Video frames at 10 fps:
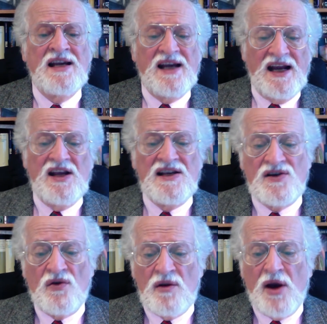and
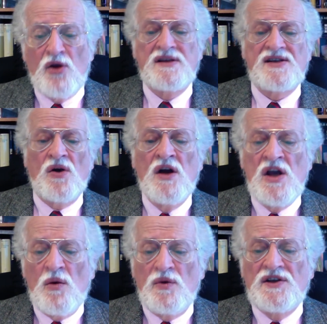history, but also
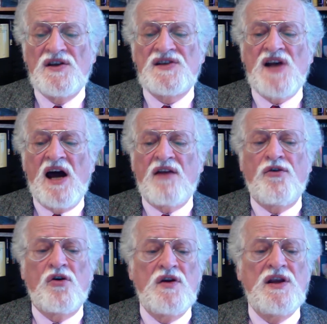with the desire
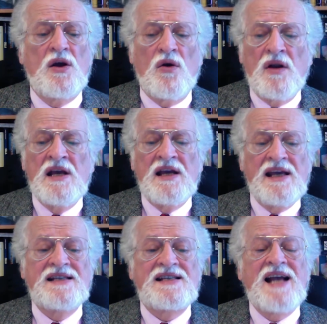for critical
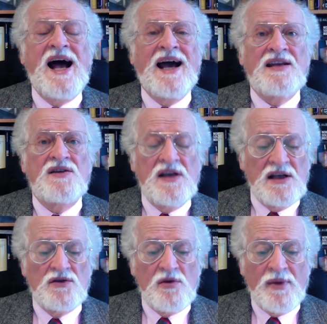insight
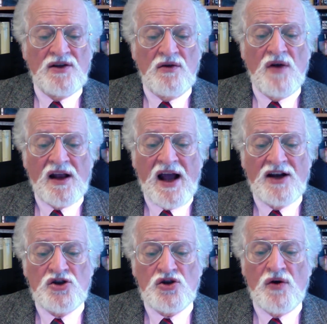into the material
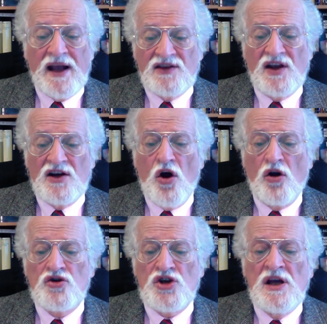culture and
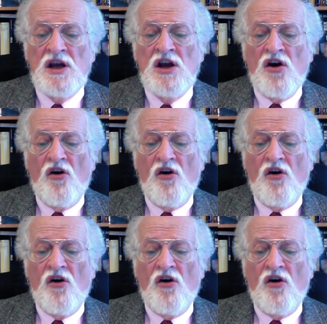technology of